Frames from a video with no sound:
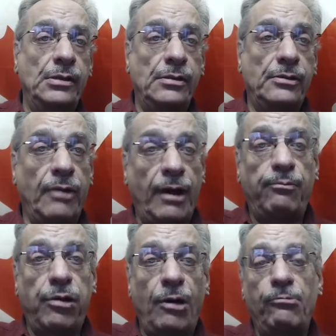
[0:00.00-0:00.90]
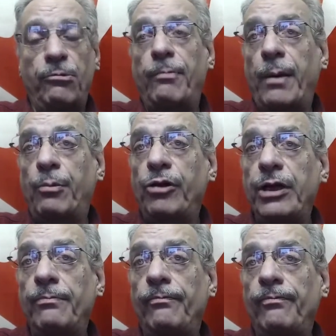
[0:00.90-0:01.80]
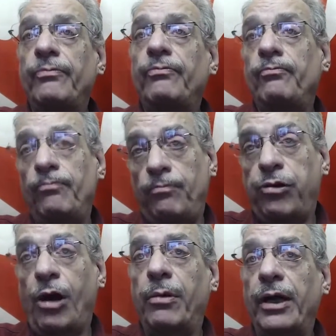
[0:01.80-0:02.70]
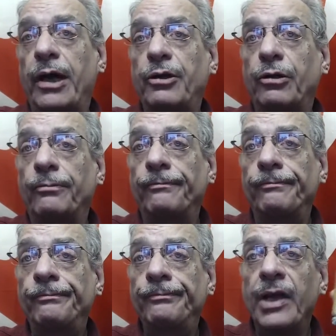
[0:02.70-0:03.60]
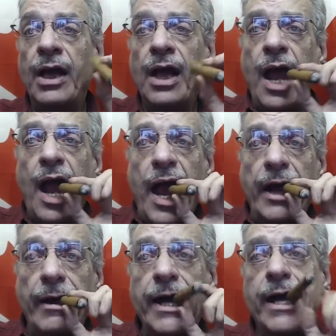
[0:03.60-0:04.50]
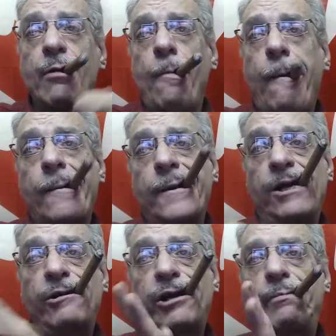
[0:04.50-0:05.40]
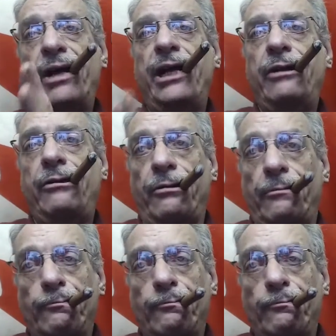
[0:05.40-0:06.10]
do I have a problem with memory? Probably I do. Anyway, those are my answers